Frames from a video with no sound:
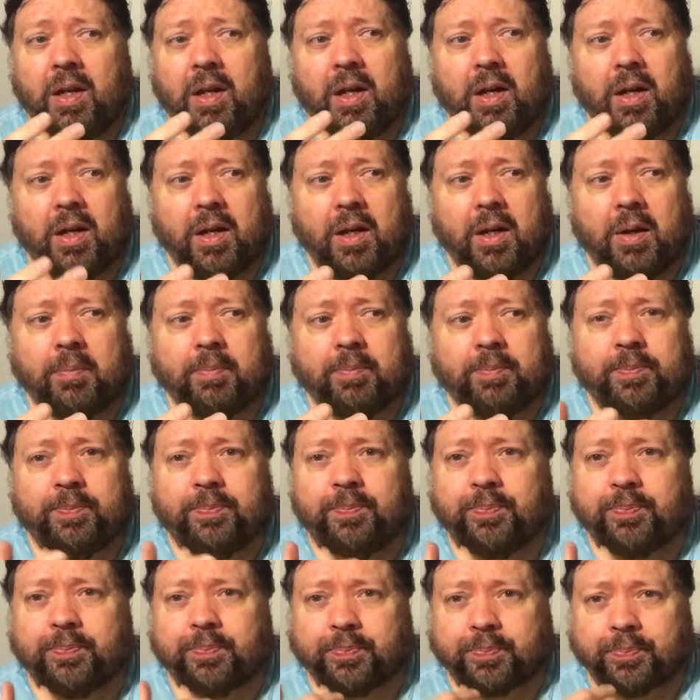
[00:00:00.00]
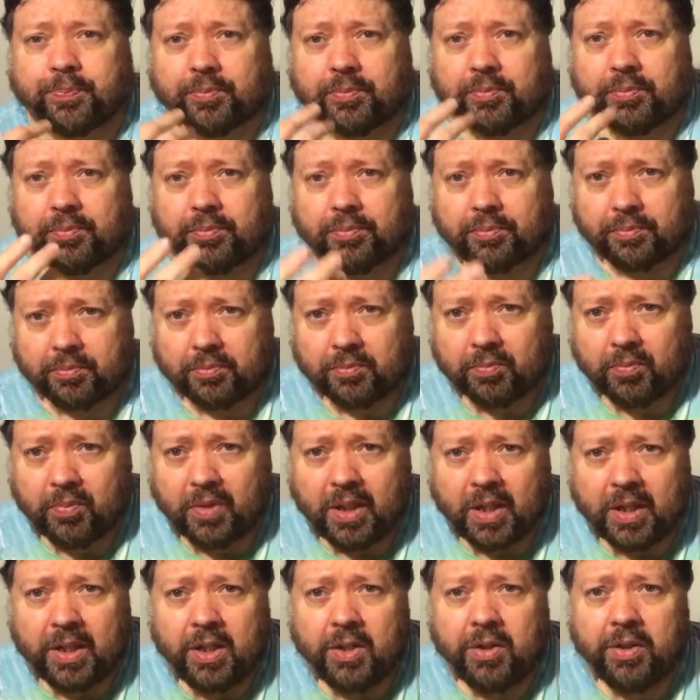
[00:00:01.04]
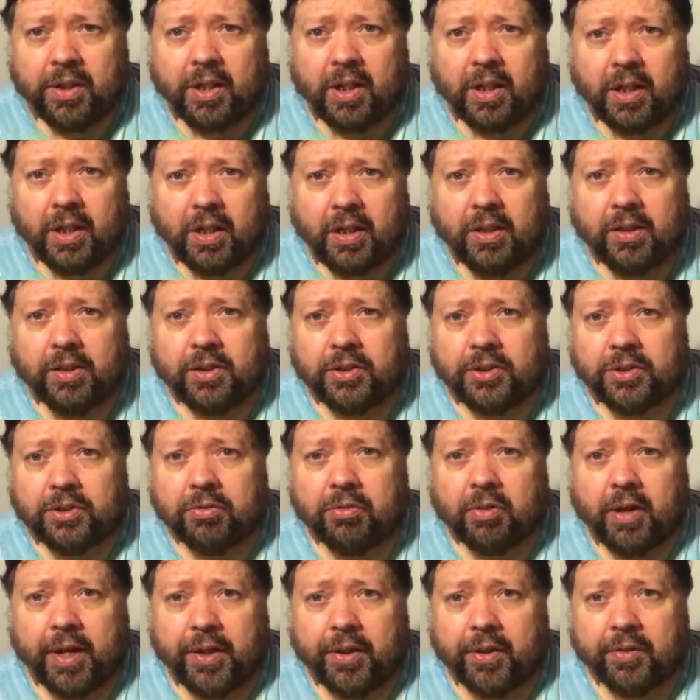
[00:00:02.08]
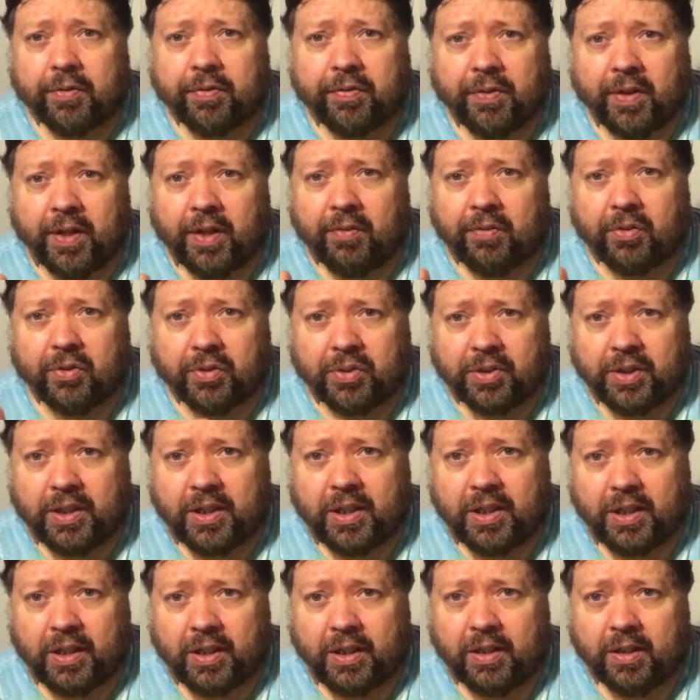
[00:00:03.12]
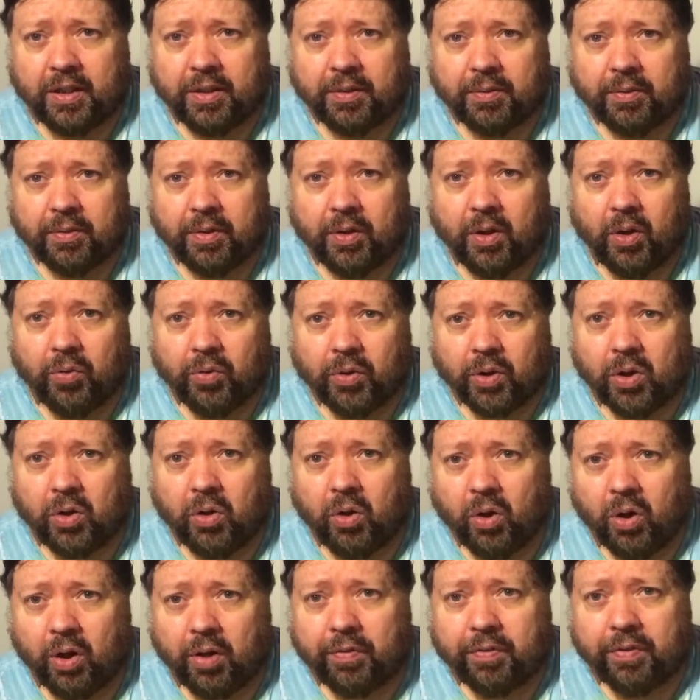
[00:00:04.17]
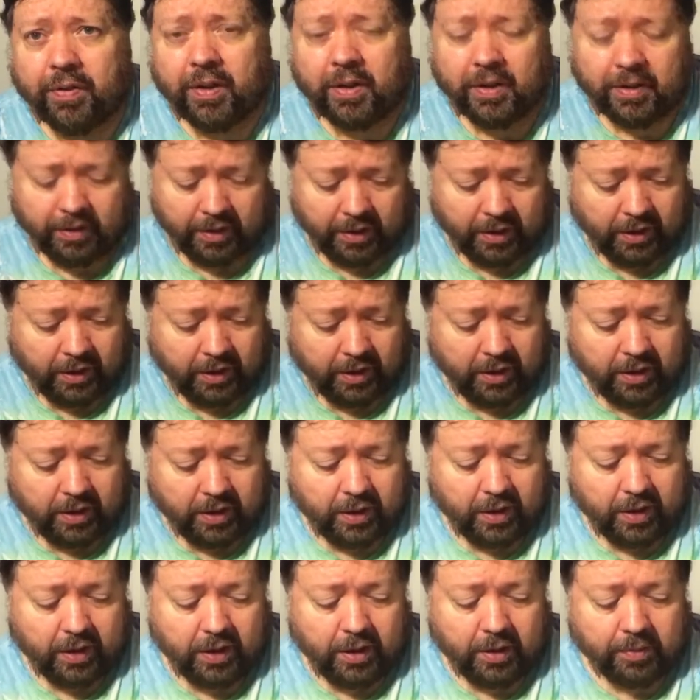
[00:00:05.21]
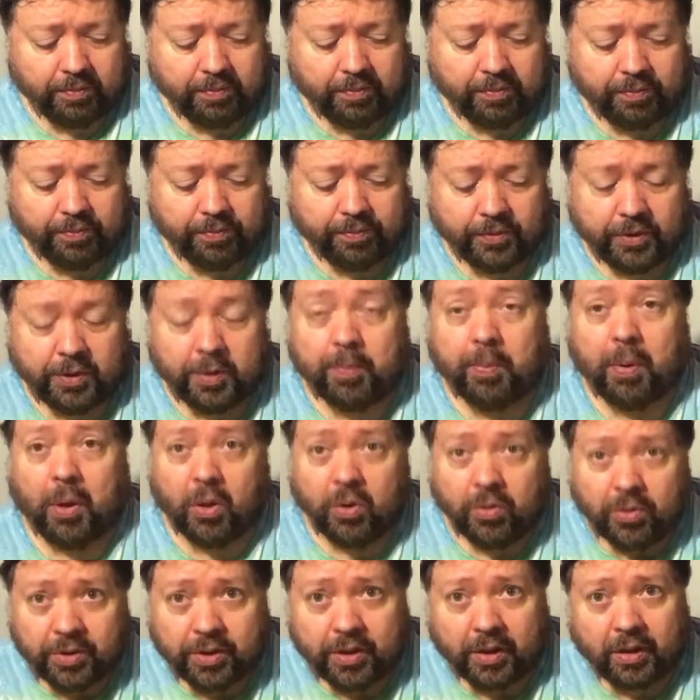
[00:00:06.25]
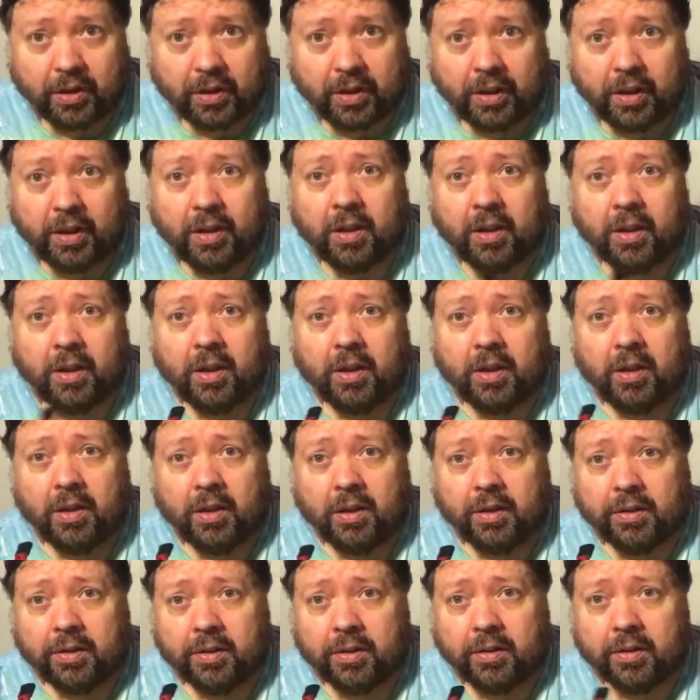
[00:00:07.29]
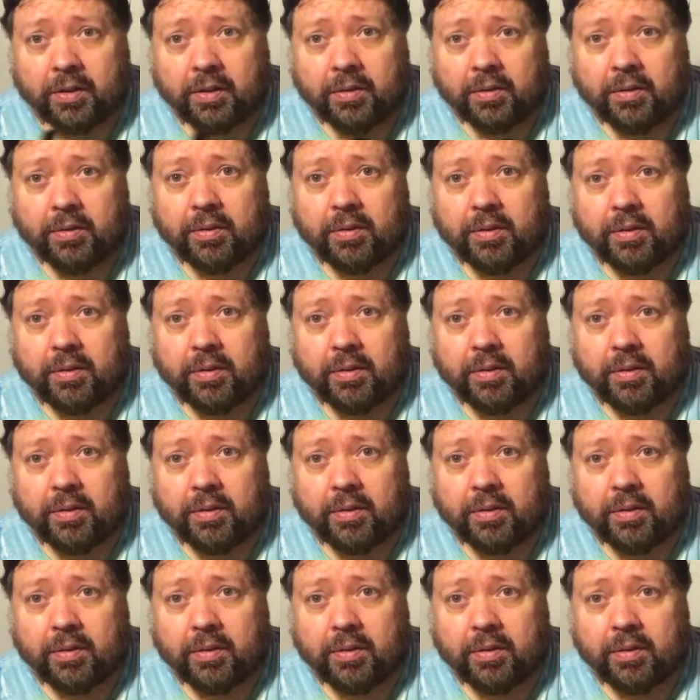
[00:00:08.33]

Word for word: Um, I know the English rather favor tea over coffee um, supposedly, to, uh,